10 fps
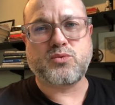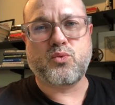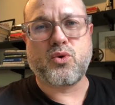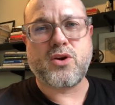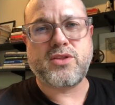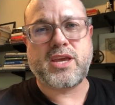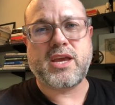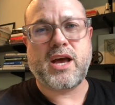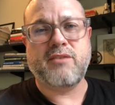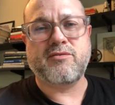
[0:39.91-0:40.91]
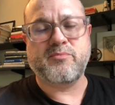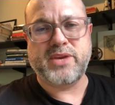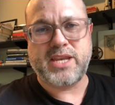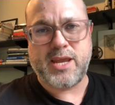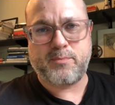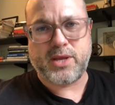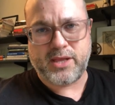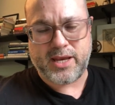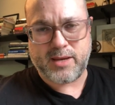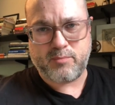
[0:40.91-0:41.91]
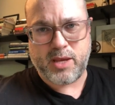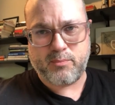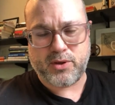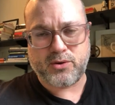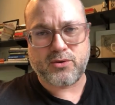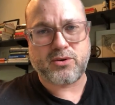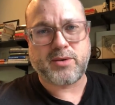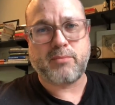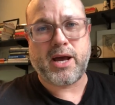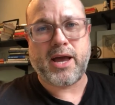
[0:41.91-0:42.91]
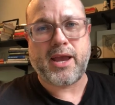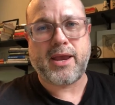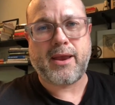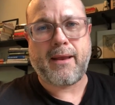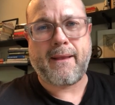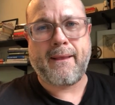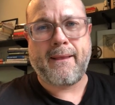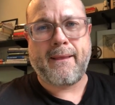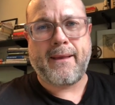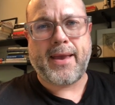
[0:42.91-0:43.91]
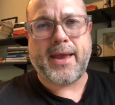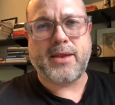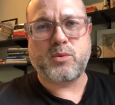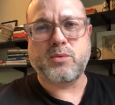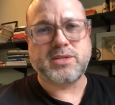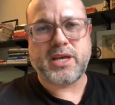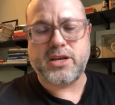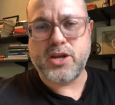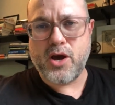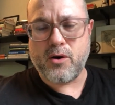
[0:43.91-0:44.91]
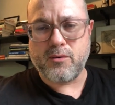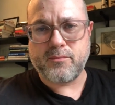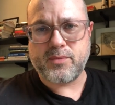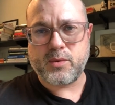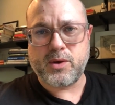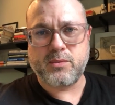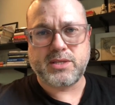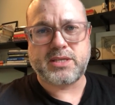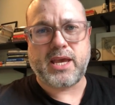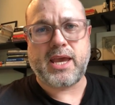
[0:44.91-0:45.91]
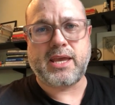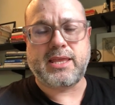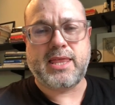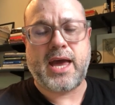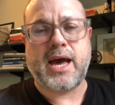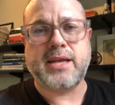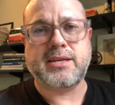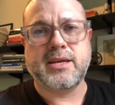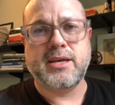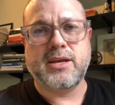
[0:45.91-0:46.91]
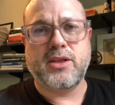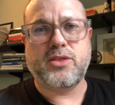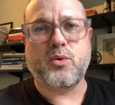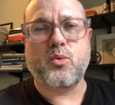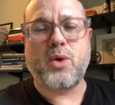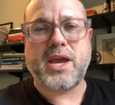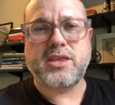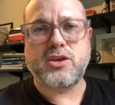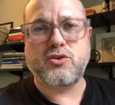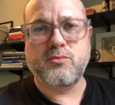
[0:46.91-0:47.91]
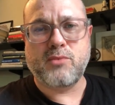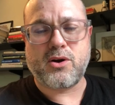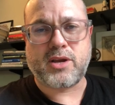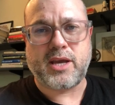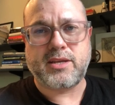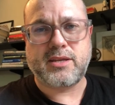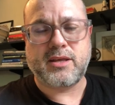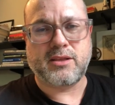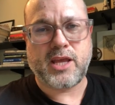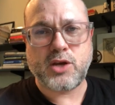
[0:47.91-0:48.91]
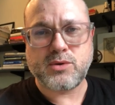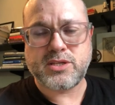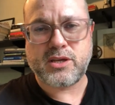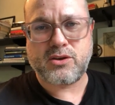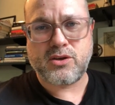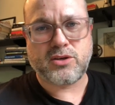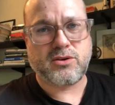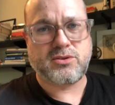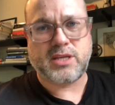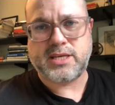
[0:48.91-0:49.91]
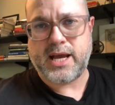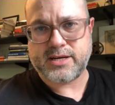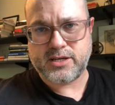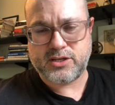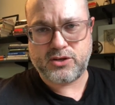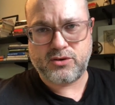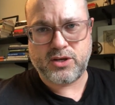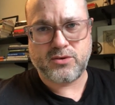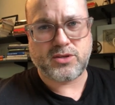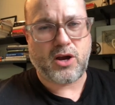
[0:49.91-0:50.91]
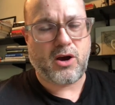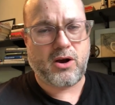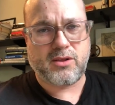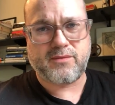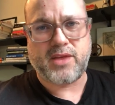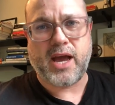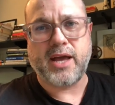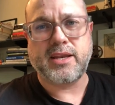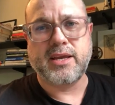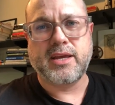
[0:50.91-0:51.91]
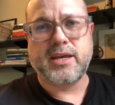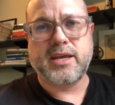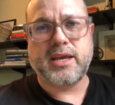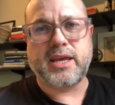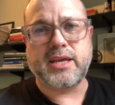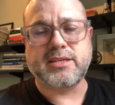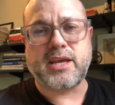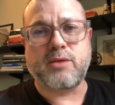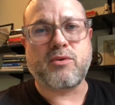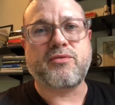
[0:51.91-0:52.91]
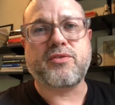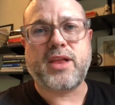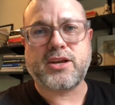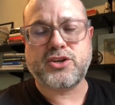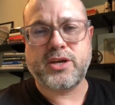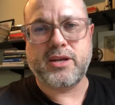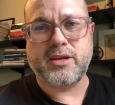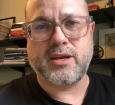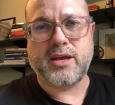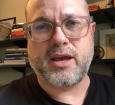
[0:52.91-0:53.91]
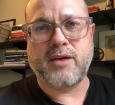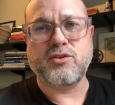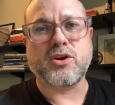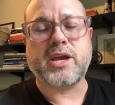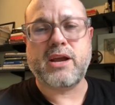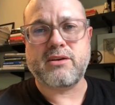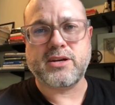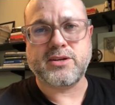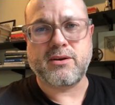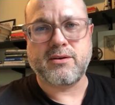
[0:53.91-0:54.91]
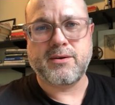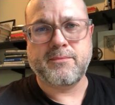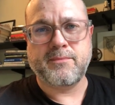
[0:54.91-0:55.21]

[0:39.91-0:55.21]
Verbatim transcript: worthy of manipulating people in order to buy. And we would say no. We would say that the way that you market, the language that you use, the tactics you use, all of that is a reflection of your character.